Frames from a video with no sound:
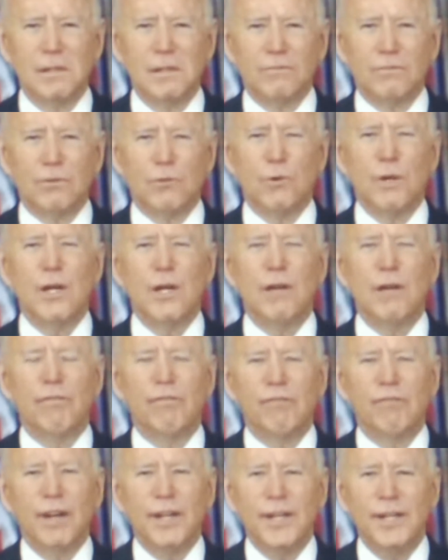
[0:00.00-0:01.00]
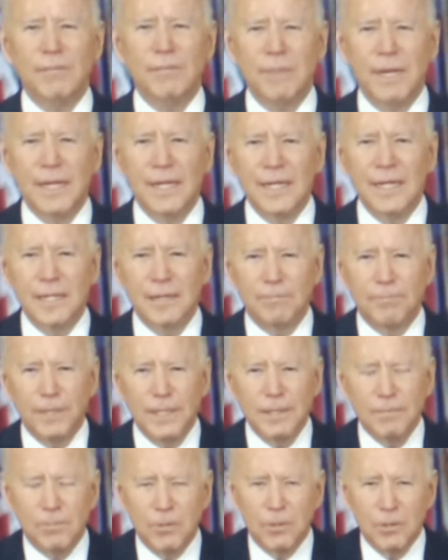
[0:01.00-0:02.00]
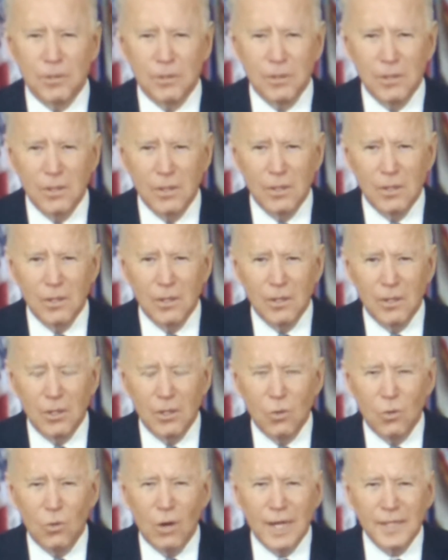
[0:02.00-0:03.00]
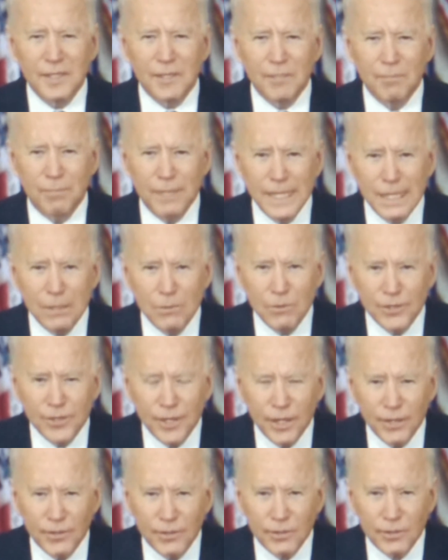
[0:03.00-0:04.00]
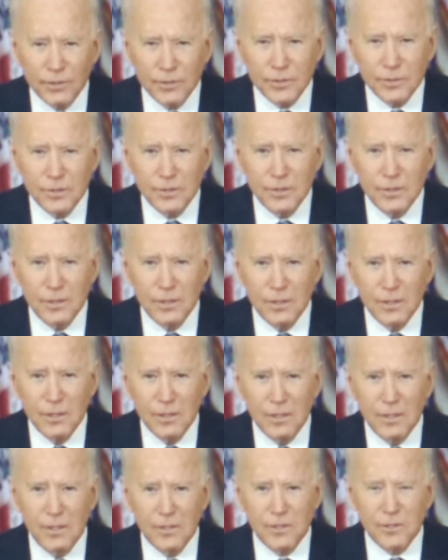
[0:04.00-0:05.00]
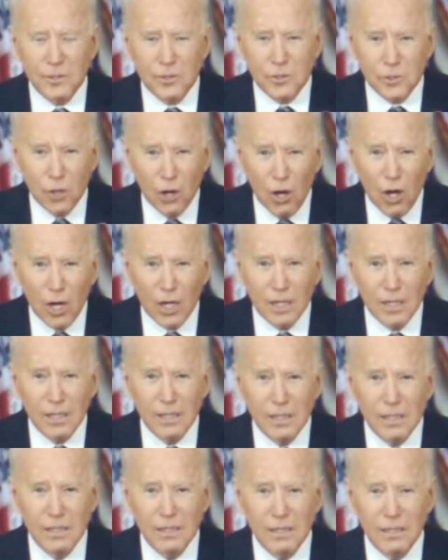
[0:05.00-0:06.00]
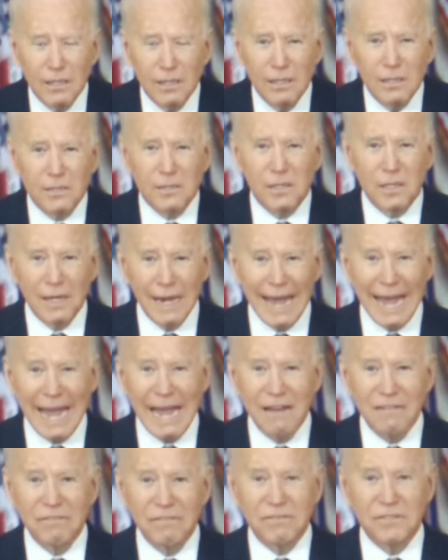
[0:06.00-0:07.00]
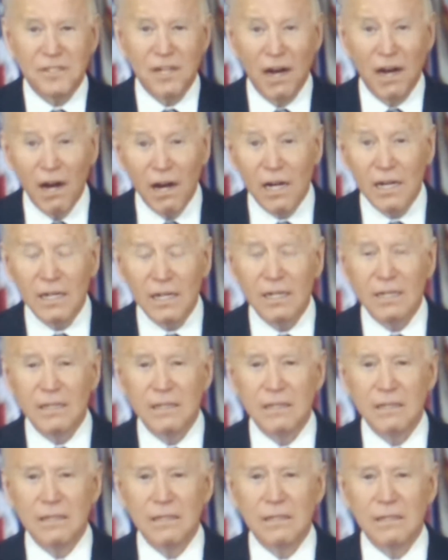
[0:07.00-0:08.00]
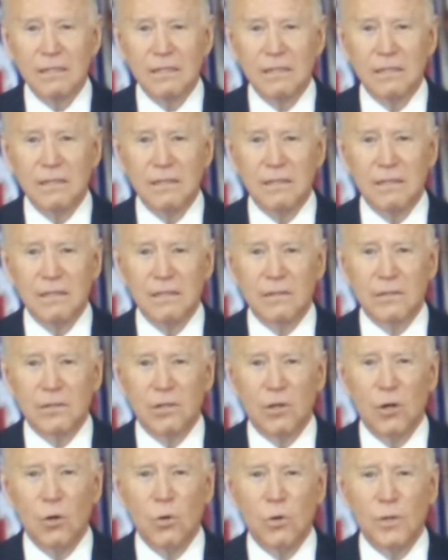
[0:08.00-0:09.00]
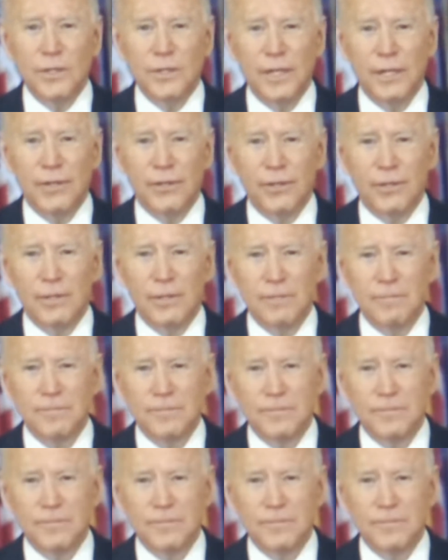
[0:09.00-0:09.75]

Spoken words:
For we are fundamentally a people who want to be with others, to talk, to laugh, to hug, to hold one another.